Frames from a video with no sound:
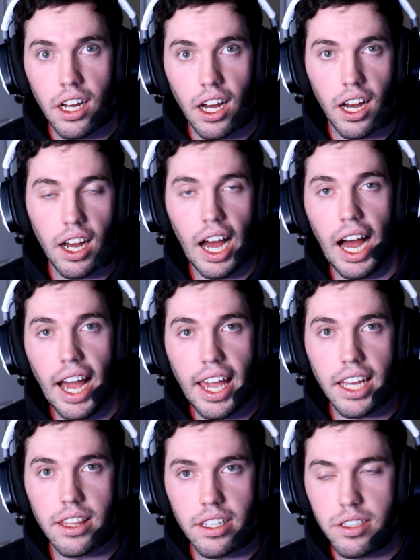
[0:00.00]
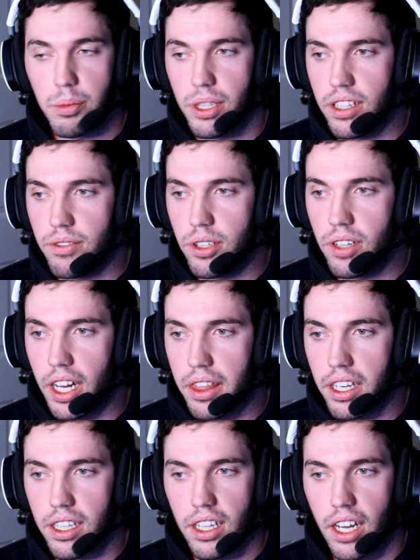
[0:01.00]
I at least believe you, and I
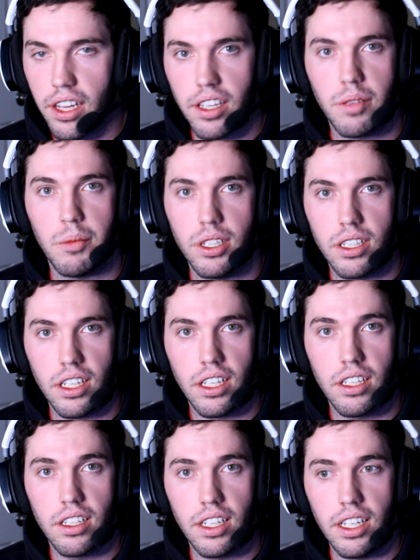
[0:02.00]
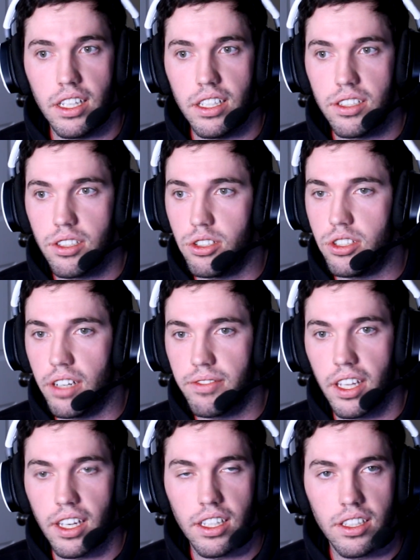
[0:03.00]
think a lot of the community is
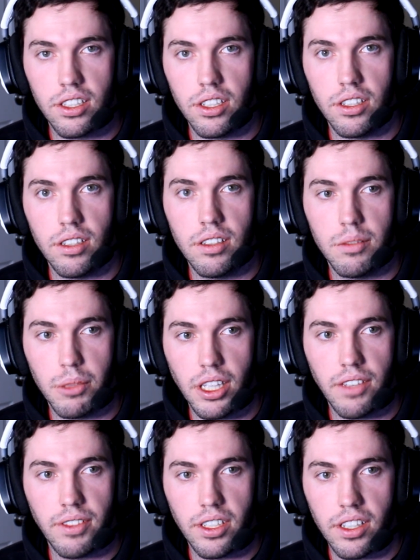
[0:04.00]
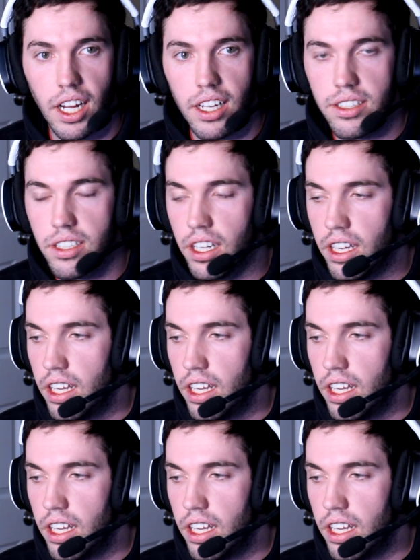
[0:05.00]
shifting to believe in you guys.